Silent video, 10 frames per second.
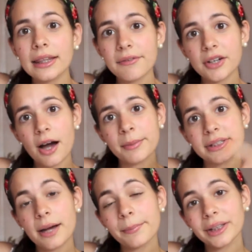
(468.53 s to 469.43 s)
Leave a
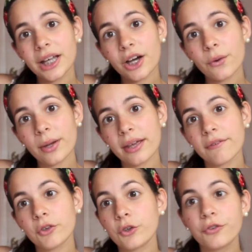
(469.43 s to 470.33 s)
comment down below
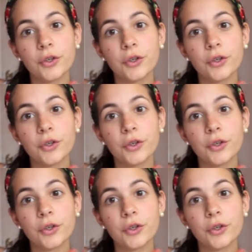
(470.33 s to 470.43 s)
if you